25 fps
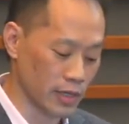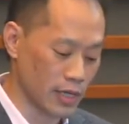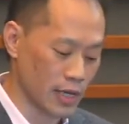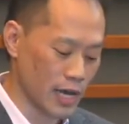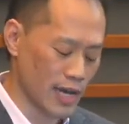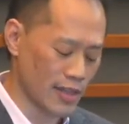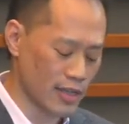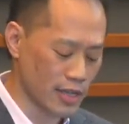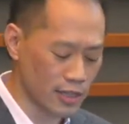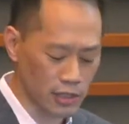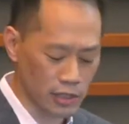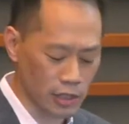I
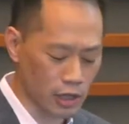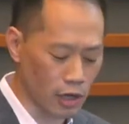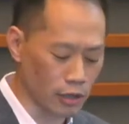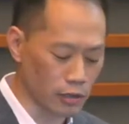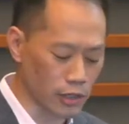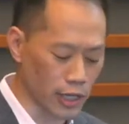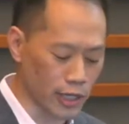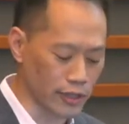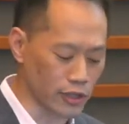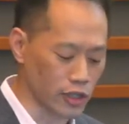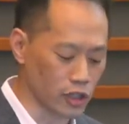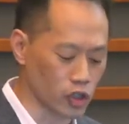think this is called
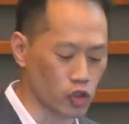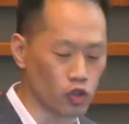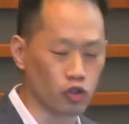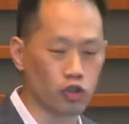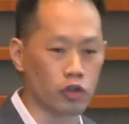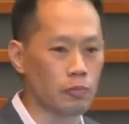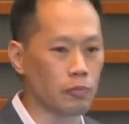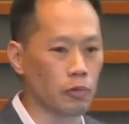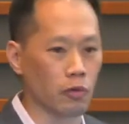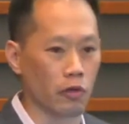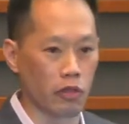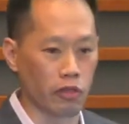the
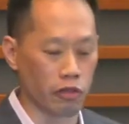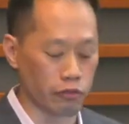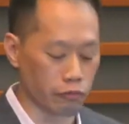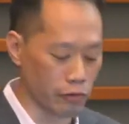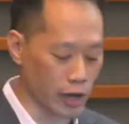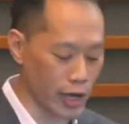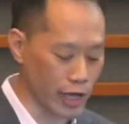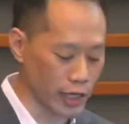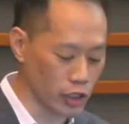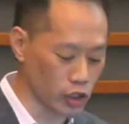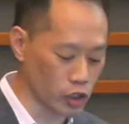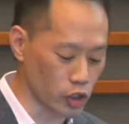triple
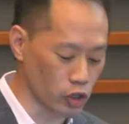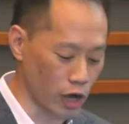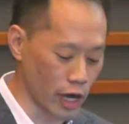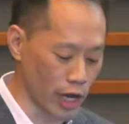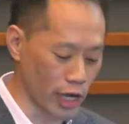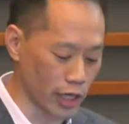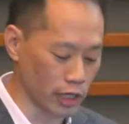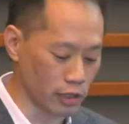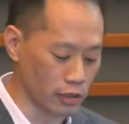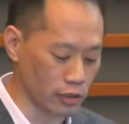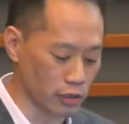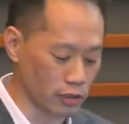threat
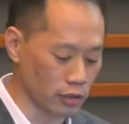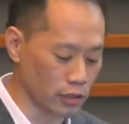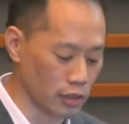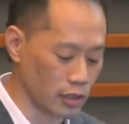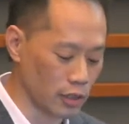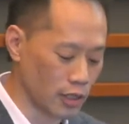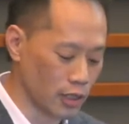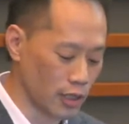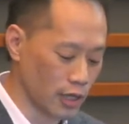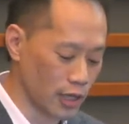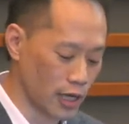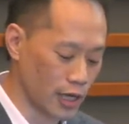triangle
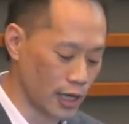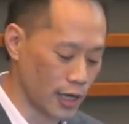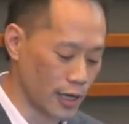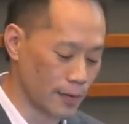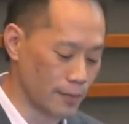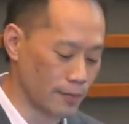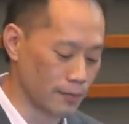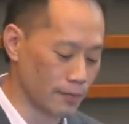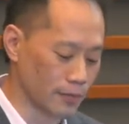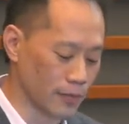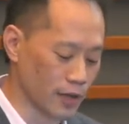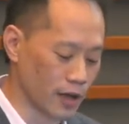
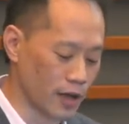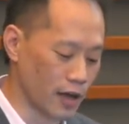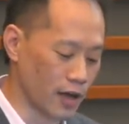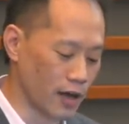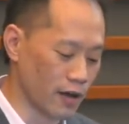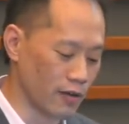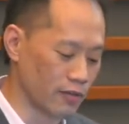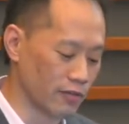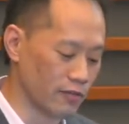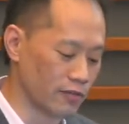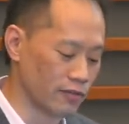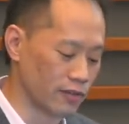
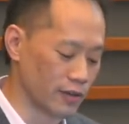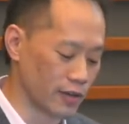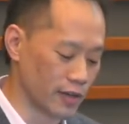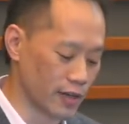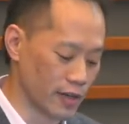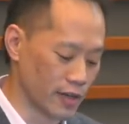of